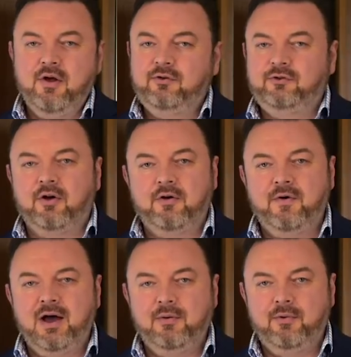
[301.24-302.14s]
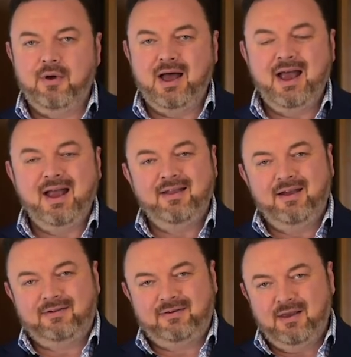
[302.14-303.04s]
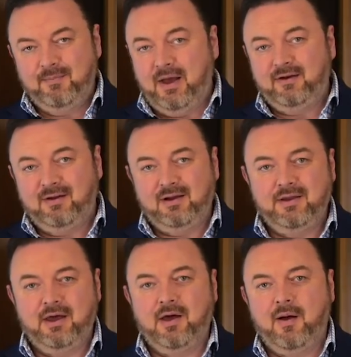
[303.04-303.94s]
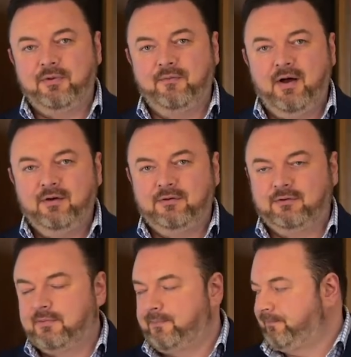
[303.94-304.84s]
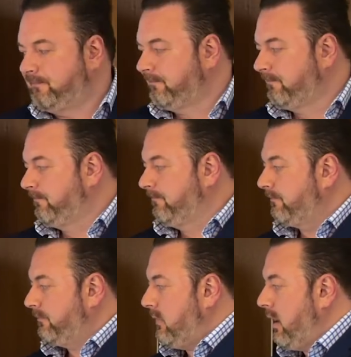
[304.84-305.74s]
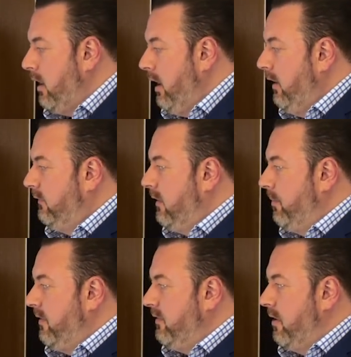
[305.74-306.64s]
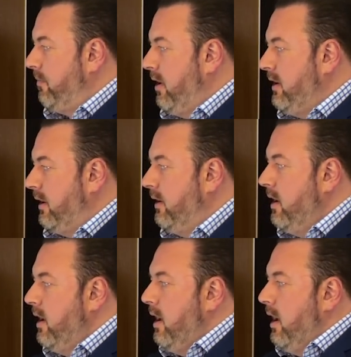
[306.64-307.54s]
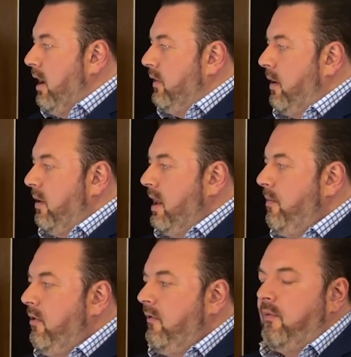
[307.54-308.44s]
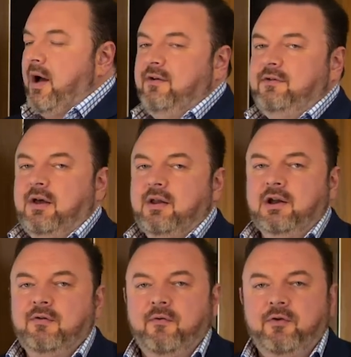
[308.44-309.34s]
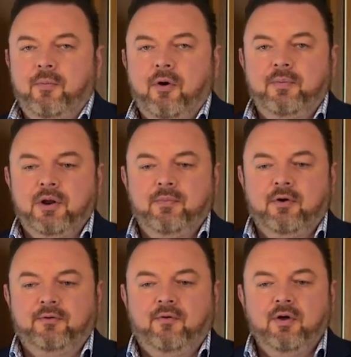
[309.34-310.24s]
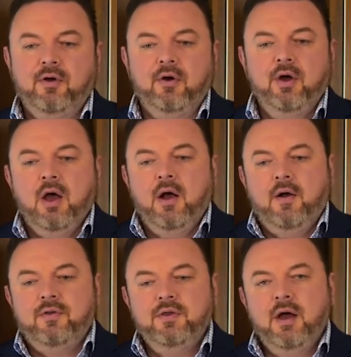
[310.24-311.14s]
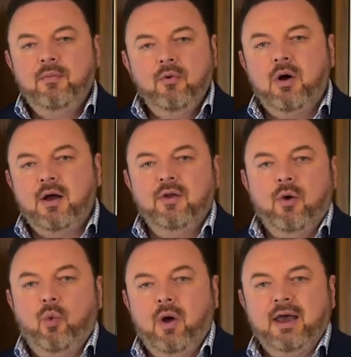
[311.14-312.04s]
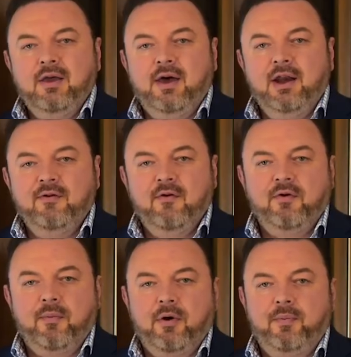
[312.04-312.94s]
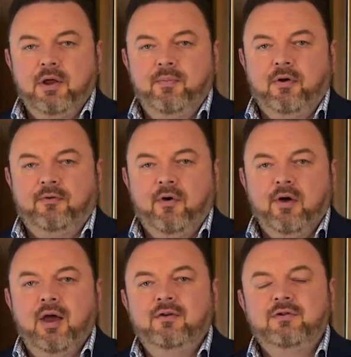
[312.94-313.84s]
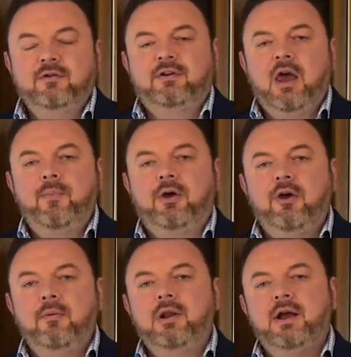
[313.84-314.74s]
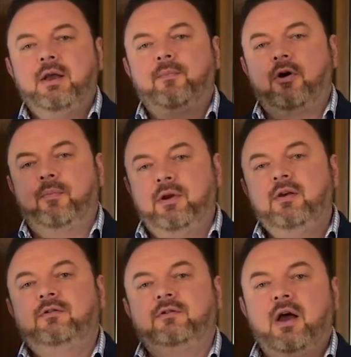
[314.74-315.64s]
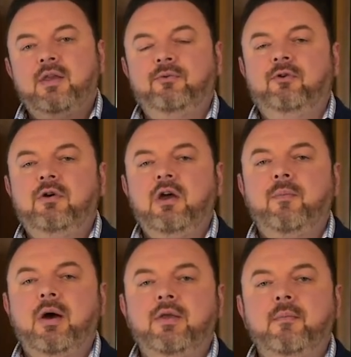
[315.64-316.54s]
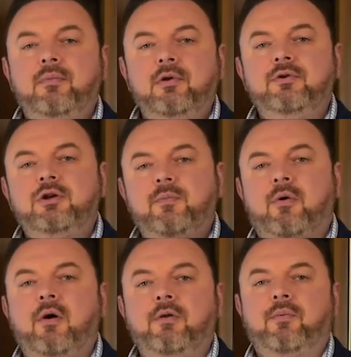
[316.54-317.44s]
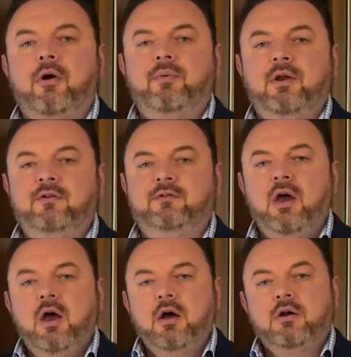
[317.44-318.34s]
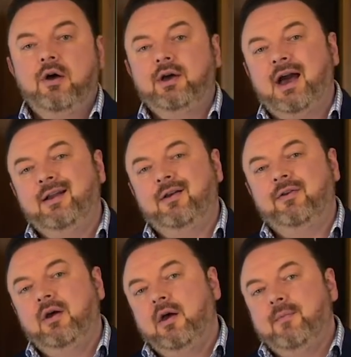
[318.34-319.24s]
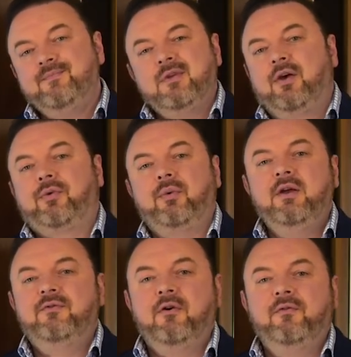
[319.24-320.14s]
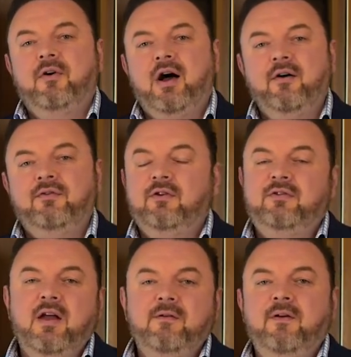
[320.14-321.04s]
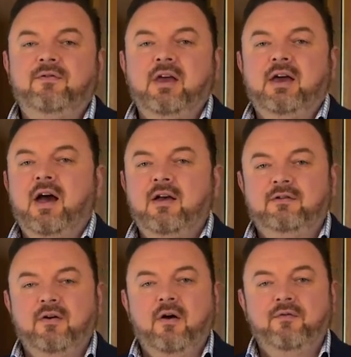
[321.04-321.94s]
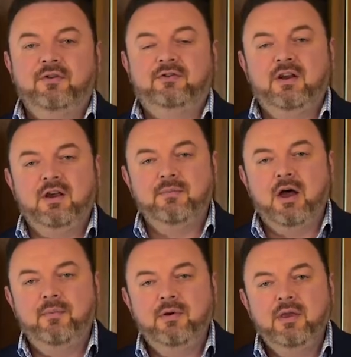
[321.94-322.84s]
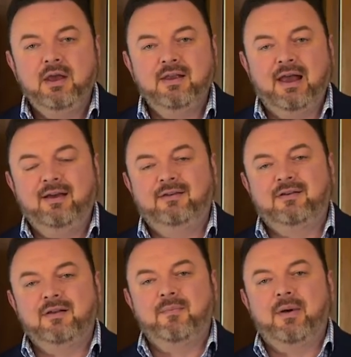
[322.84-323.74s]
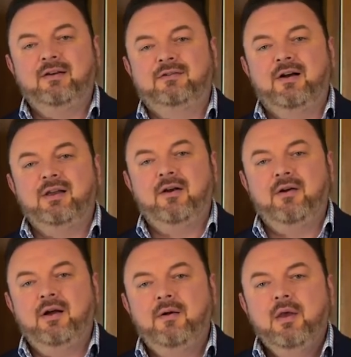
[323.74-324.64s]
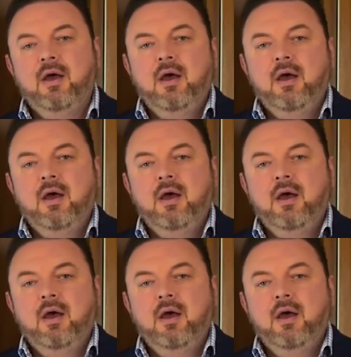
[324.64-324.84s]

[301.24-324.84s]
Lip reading: no stock available, and basically they go up the fastest. It's a bit of a no-brainer. There are a number of ways you can live off your property portfolio. The number one way you can live off your property portfolio is just keep accumulating properties. And I'm talking about blue chip growth properties located 3, 4, 5 to 10, 15 Ks of the city in Melbourne, in the eastern Bayside area.